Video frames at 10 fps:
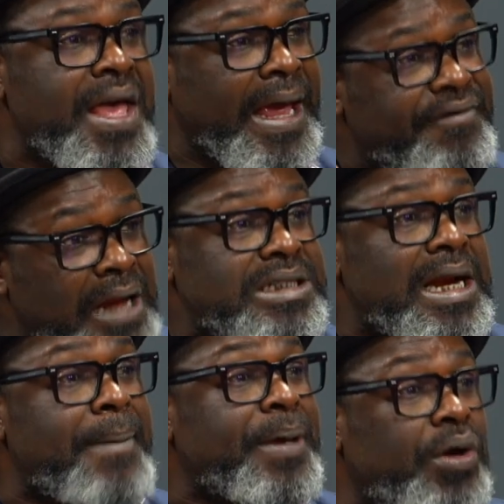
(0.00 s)
if
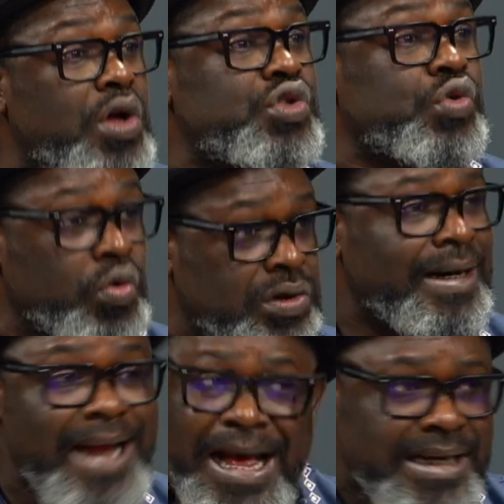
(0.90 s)
Nigerian becomes good,
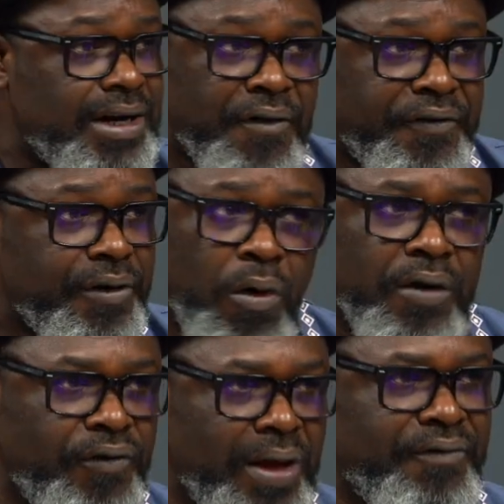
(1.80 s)
that's enough reward
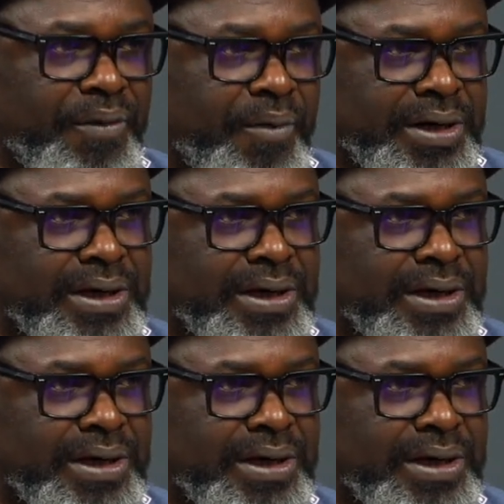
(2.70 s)
for everybody.